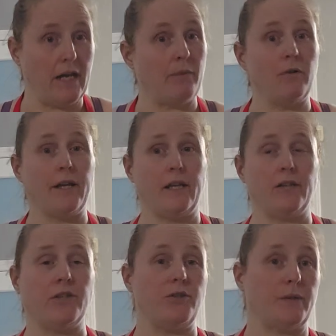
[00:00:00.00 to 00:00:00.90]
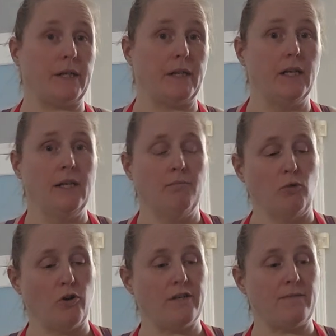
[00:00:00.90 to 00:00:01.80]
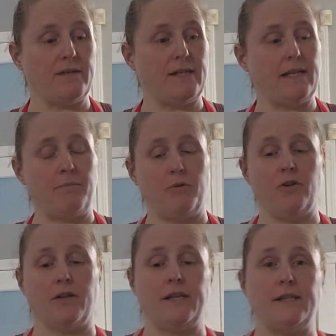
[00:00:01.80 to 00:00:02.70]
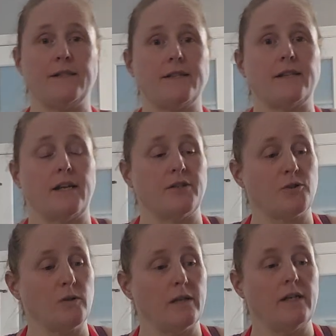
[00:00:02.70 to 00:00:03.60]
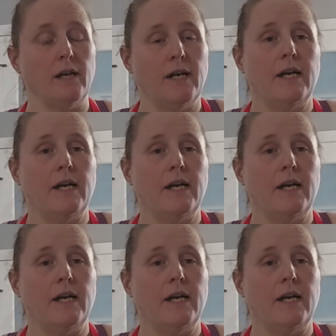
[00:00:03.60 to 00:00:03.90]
I will get into doing more Christmassy type of cookies shortly,